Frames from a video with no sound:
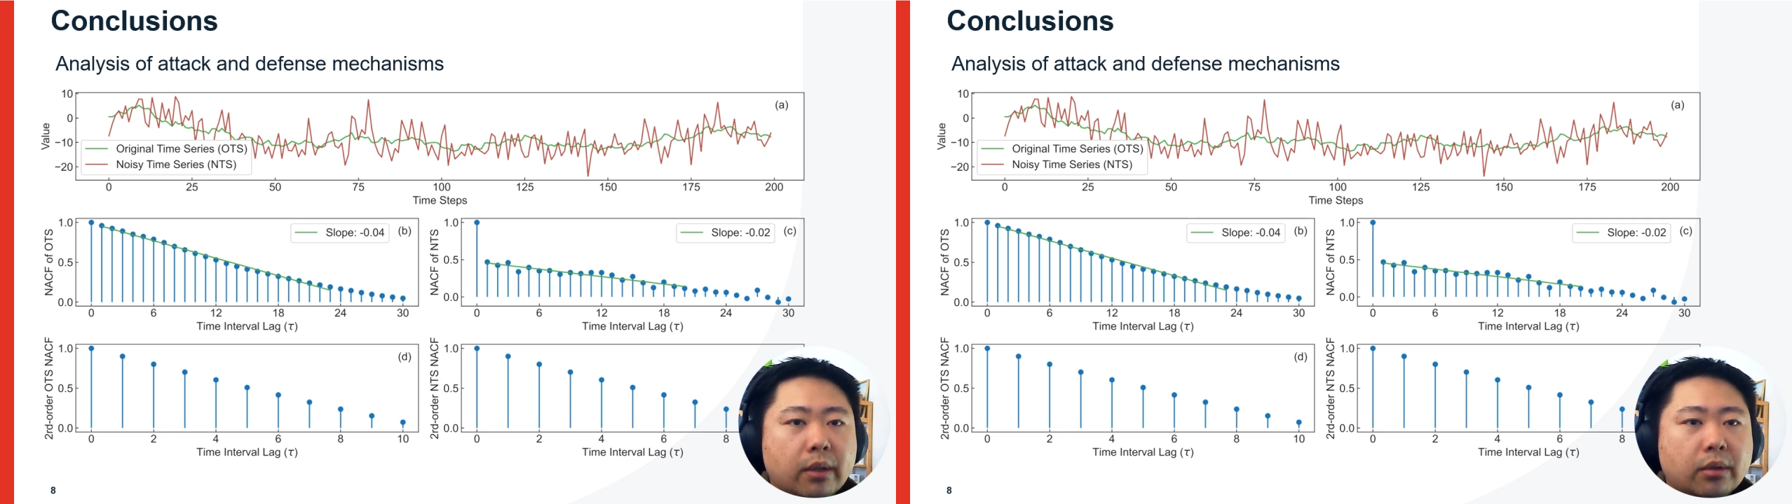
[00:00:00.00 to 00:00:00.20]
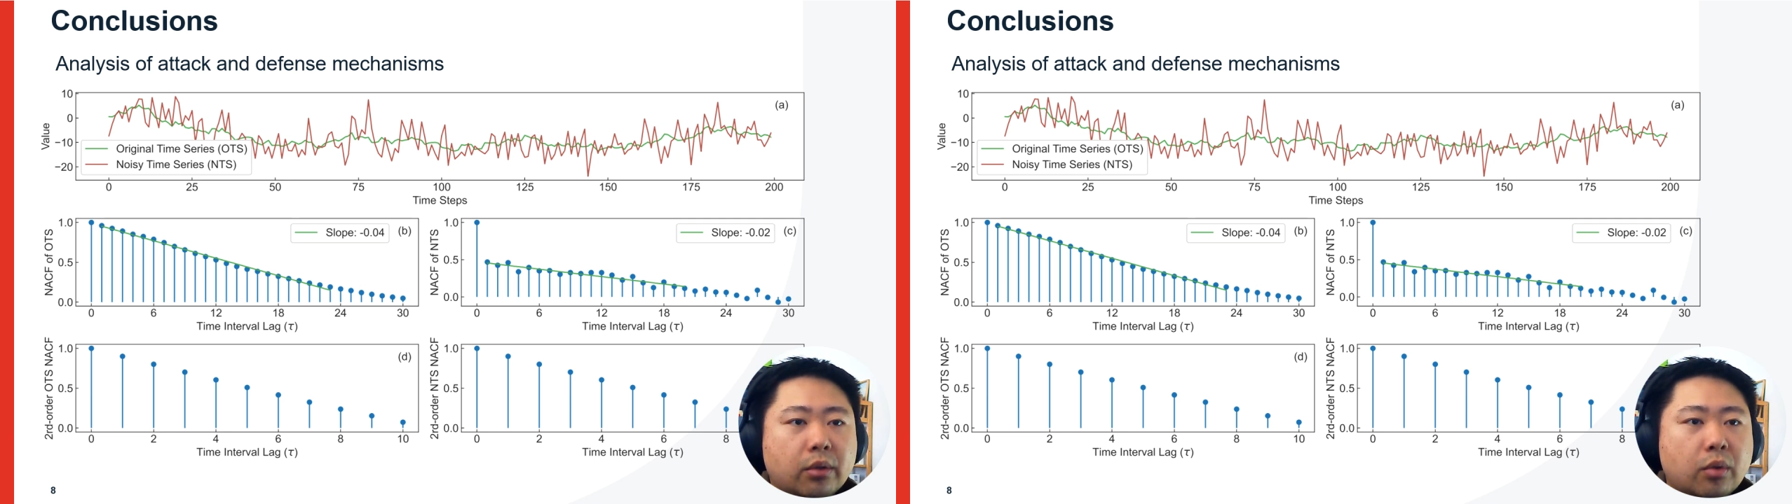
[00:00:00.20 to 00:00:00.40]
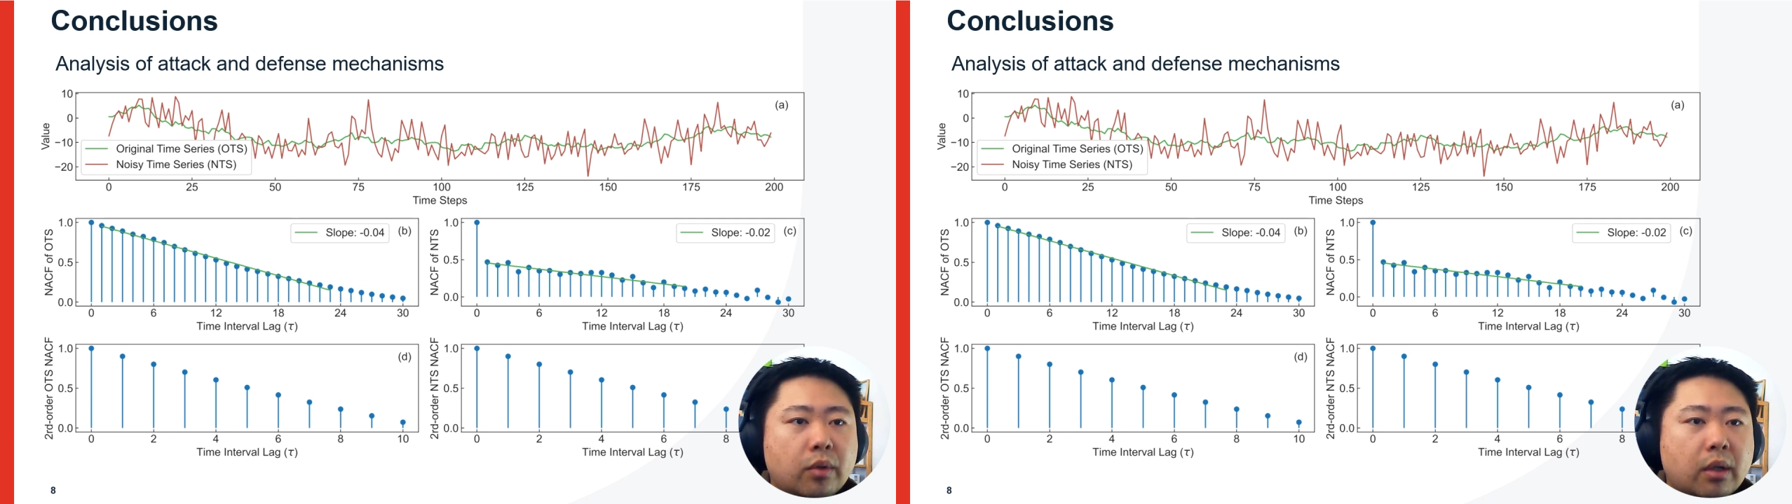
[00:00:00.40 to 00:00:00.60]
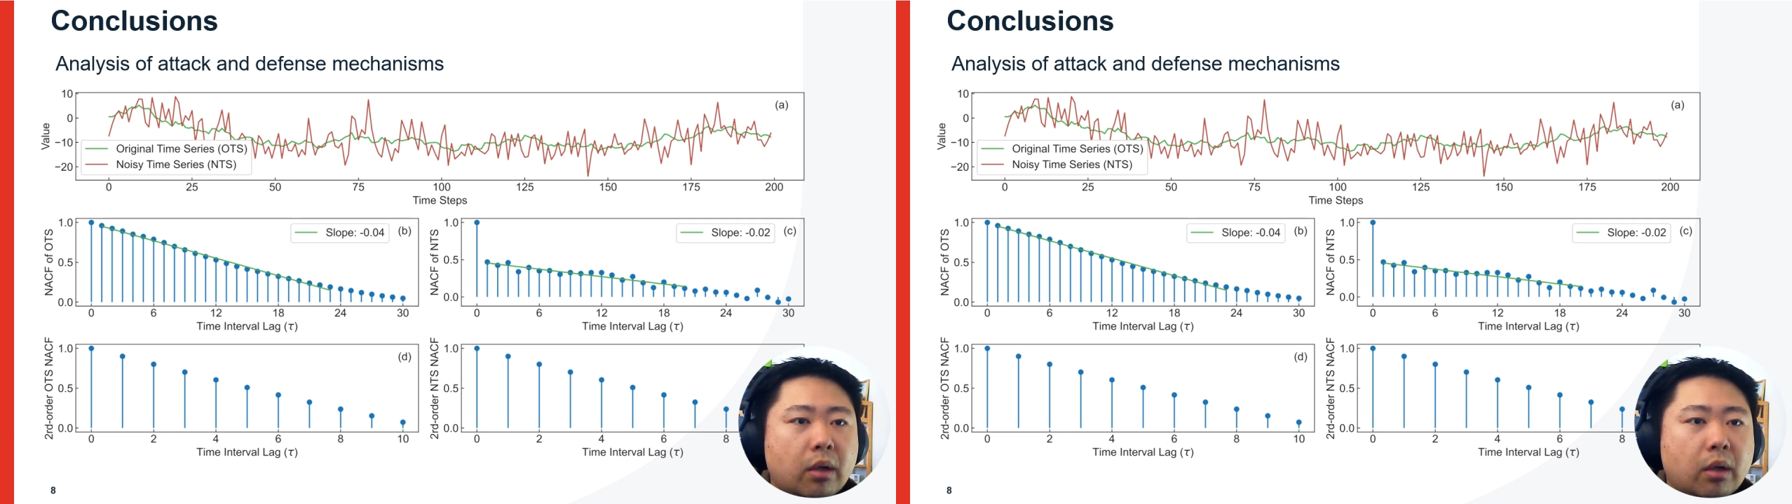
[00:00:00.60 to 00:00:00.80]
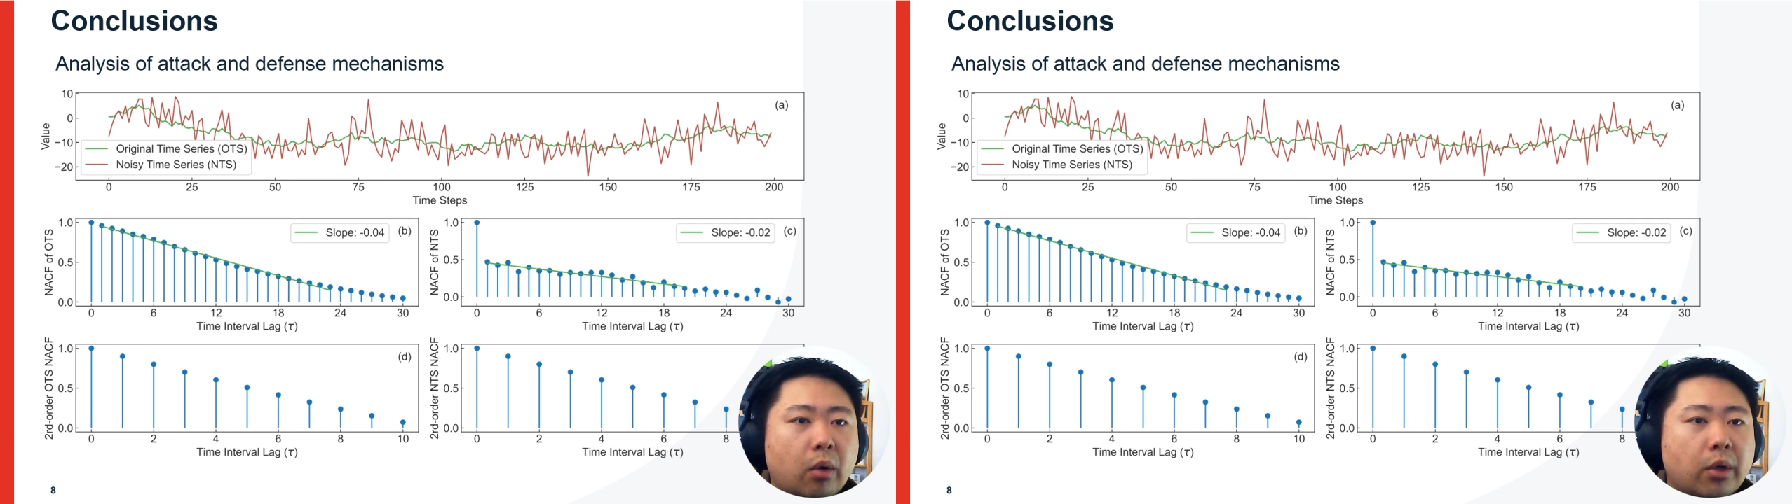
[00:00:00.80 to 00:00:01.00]
to their
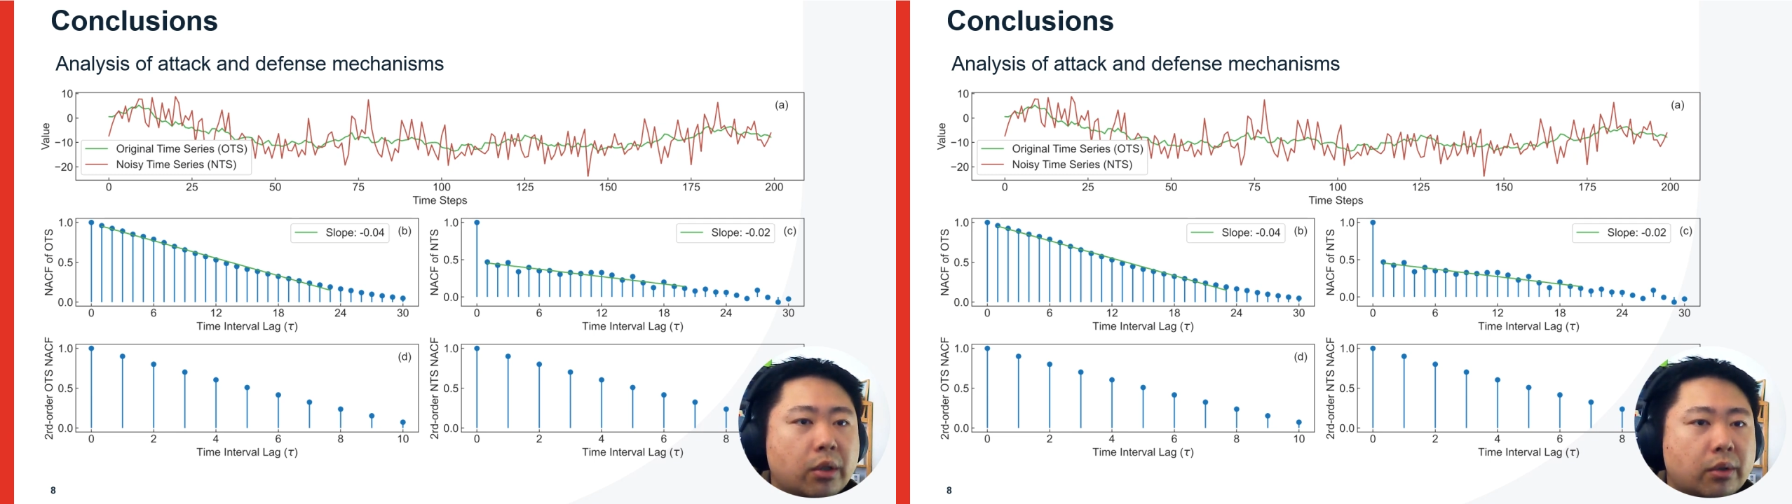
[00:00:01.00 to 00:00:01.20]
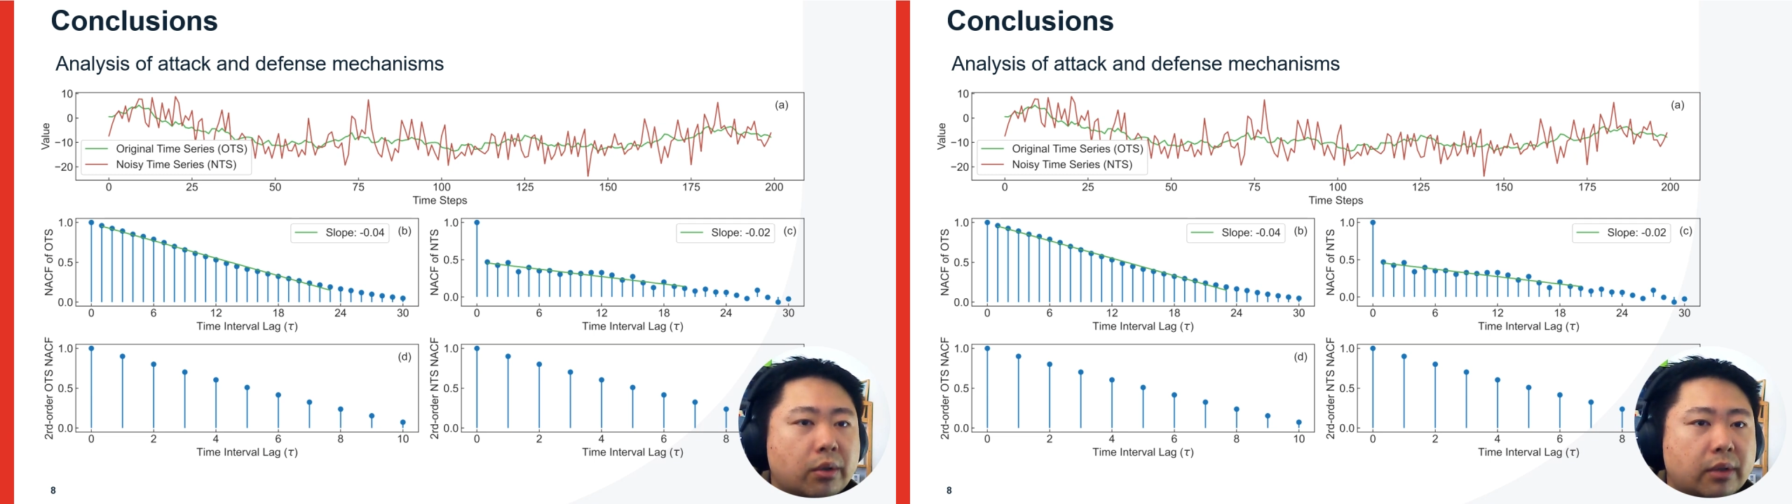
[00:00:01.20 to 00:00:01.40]
original state.